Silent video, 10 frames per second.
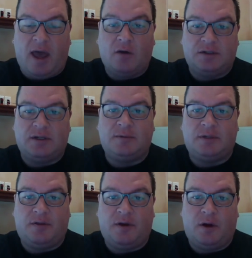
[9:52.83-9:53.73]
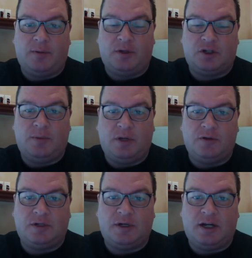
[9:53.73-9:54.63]
of how stem cell therapies could be
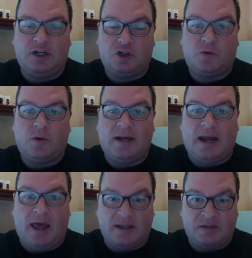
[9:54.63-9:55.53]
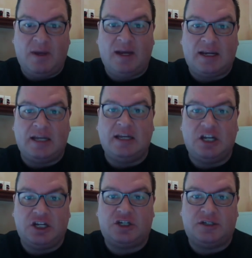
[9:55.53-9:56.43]
used today to treat as many
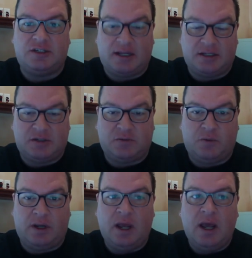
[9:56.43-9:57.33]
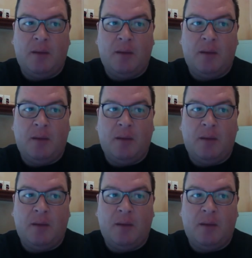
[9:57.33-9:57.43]
conditions as we